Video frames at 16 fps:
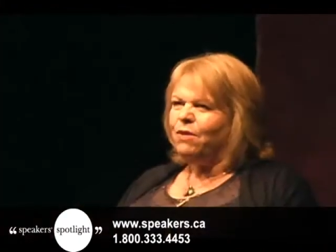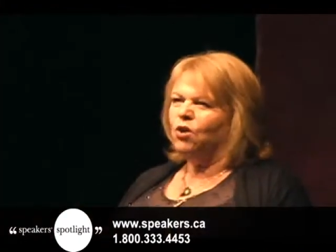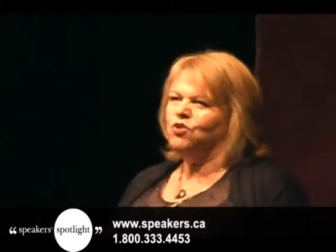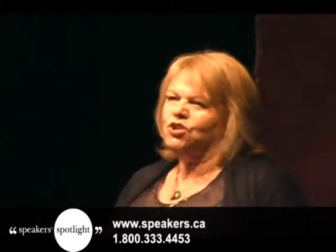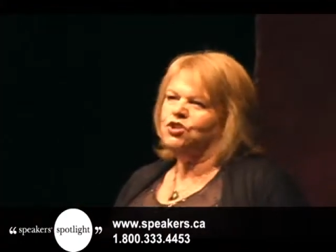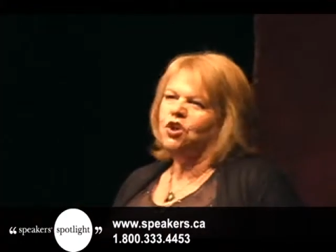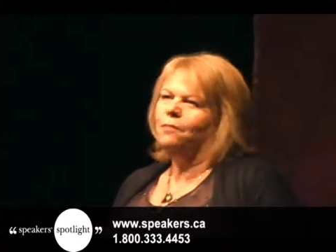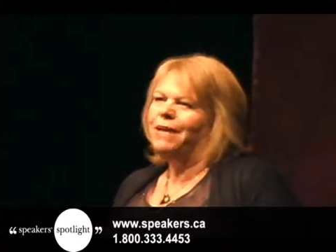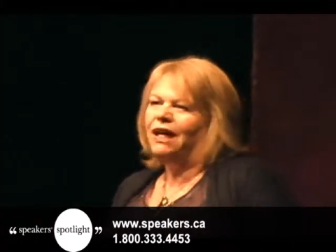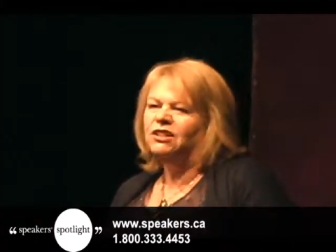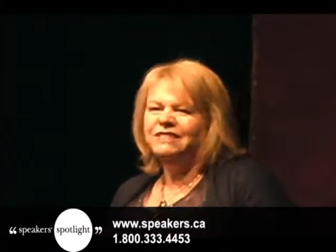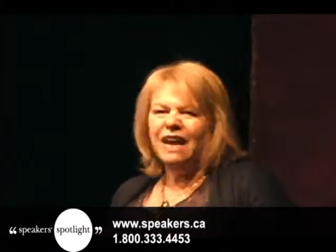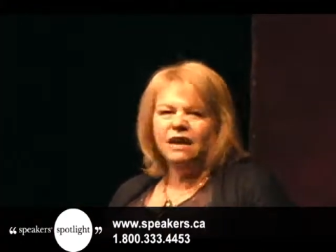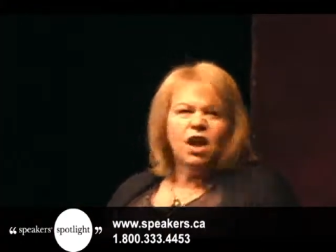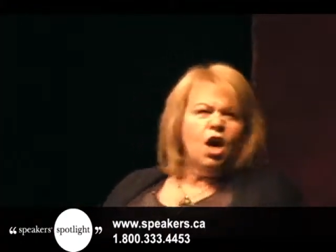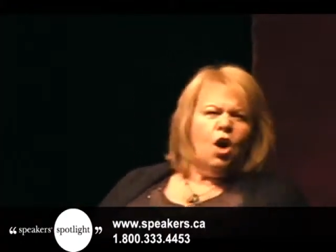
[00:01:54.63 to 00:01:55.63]
emotional
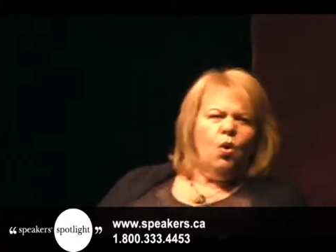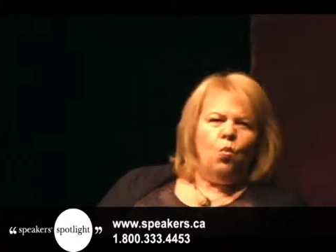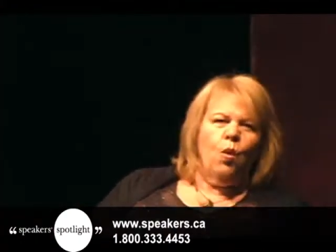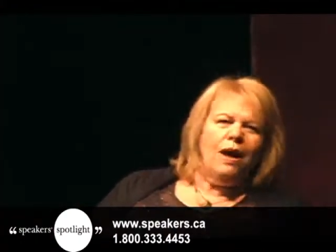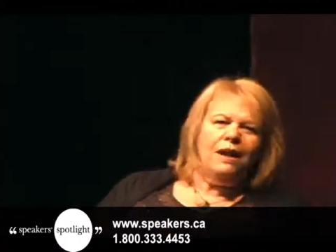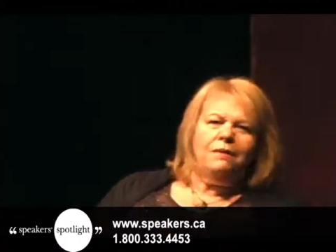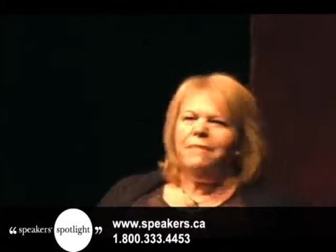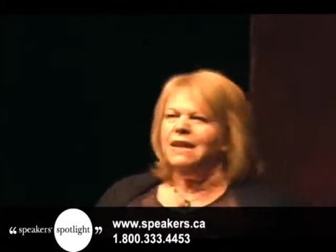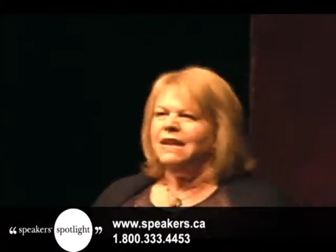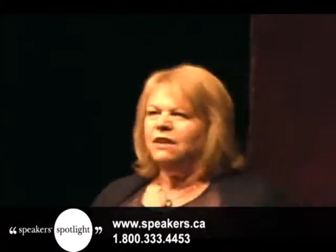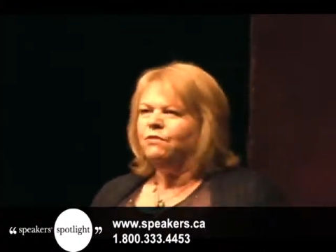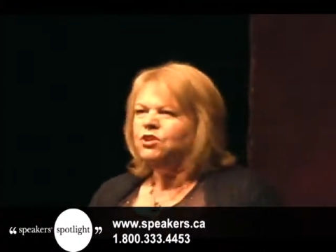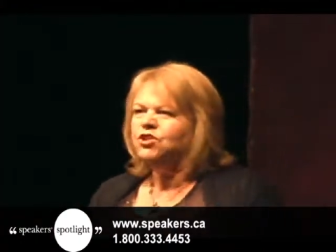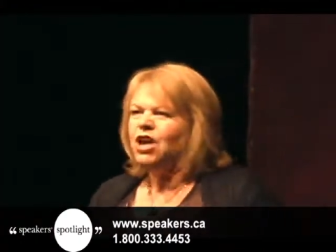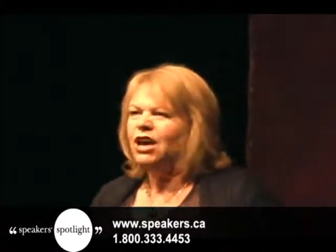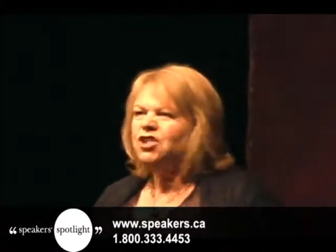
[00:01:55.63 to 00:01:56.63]
meltdown, one mini
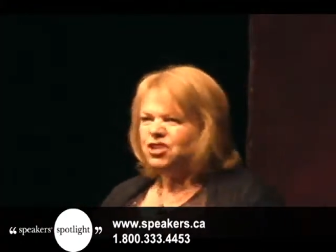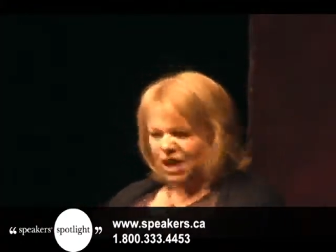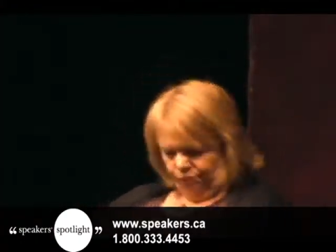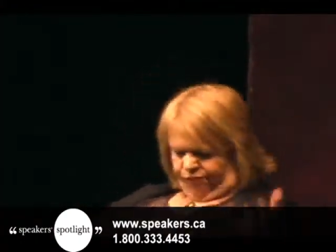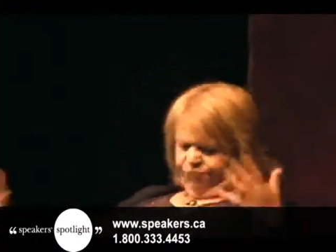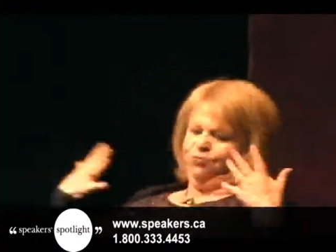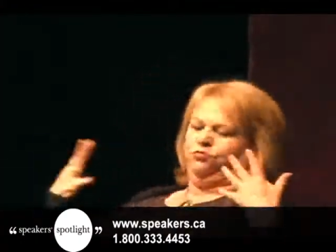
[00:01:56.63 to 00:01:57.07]
rejection.